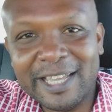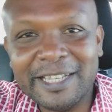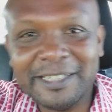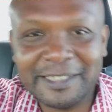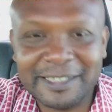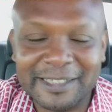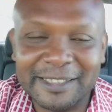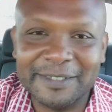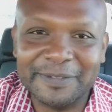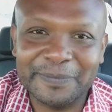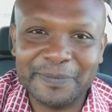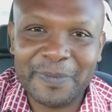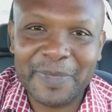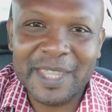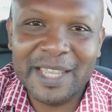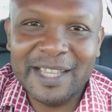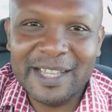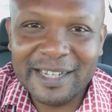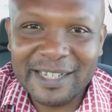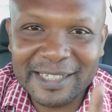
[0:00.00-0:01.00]
listen.
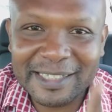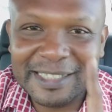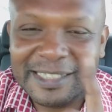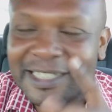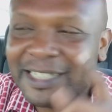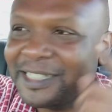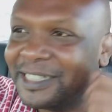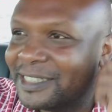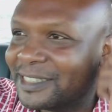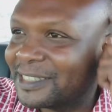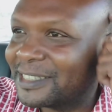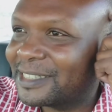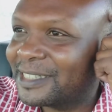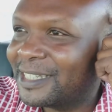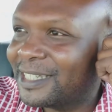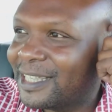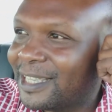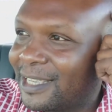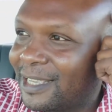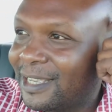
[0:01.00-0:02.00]
Listen to this.
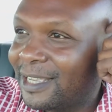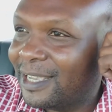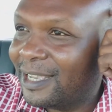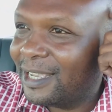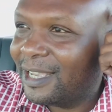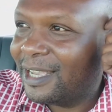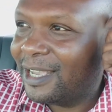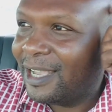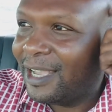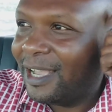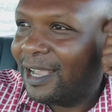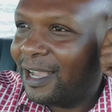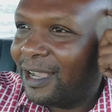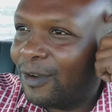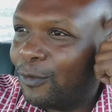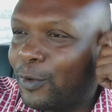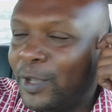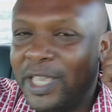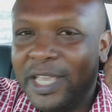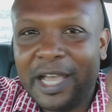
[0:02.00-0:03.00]

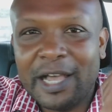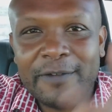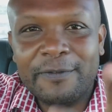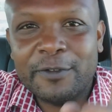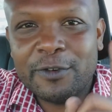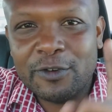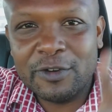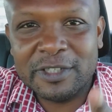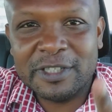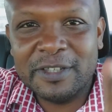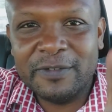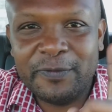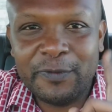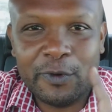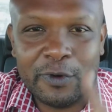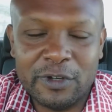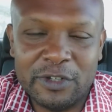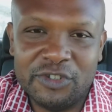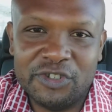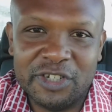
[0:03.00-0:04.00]
We have crossed the
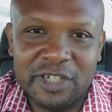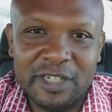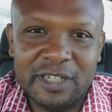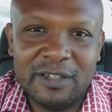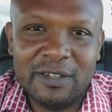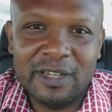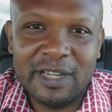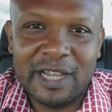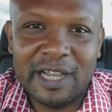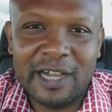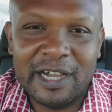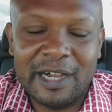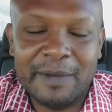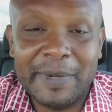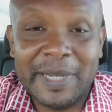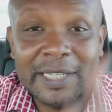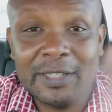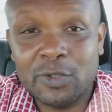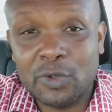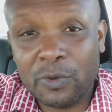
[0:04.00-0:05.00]
400. Um,
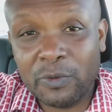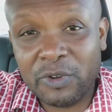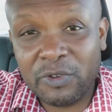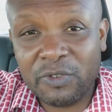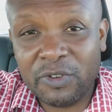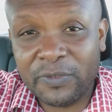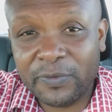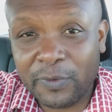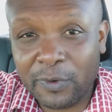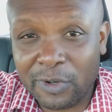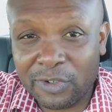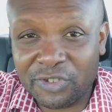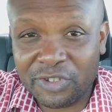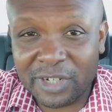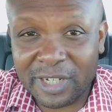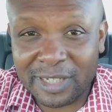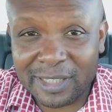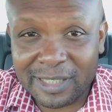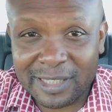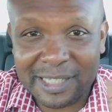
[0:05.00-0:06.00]
I saw we reached
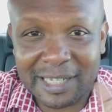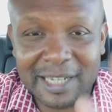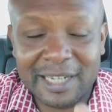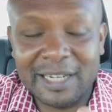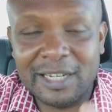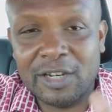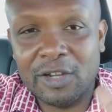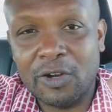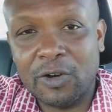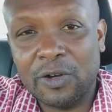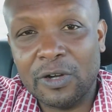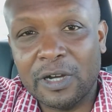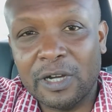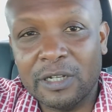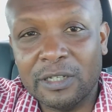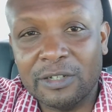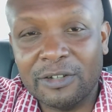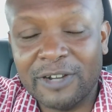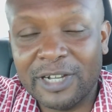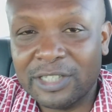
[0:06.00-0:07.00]
410 now.
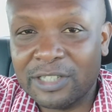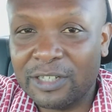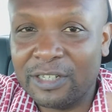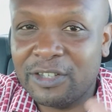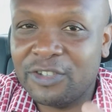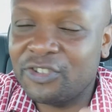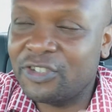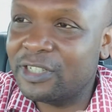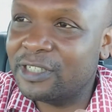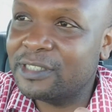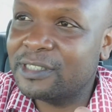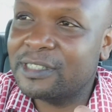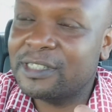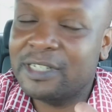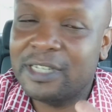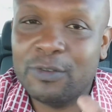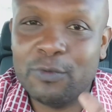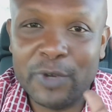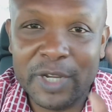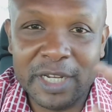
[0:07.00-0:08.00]
Congratulations to
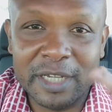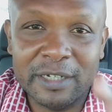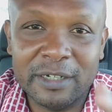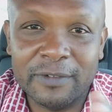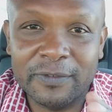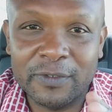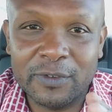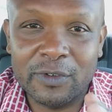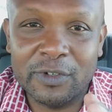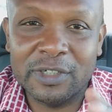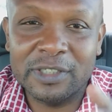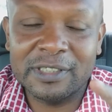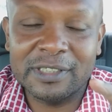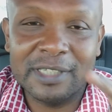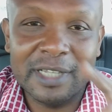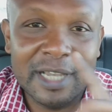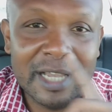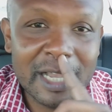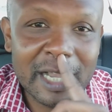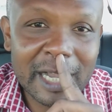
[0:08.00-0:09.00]
the winner, of course.
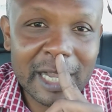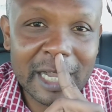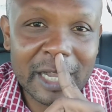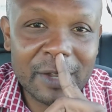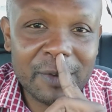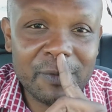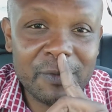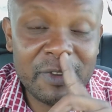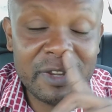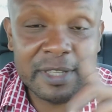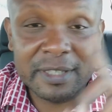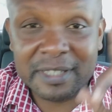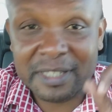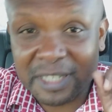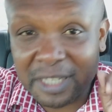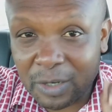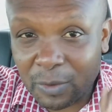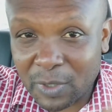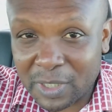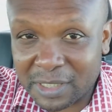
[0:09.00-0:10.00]
And we
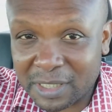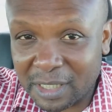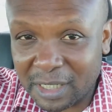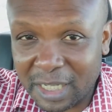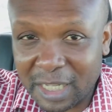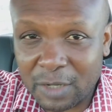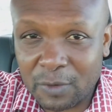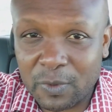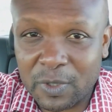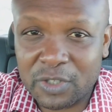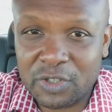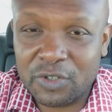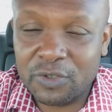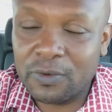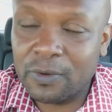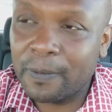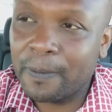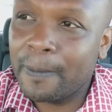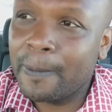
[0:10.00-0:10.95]
still want to link with you.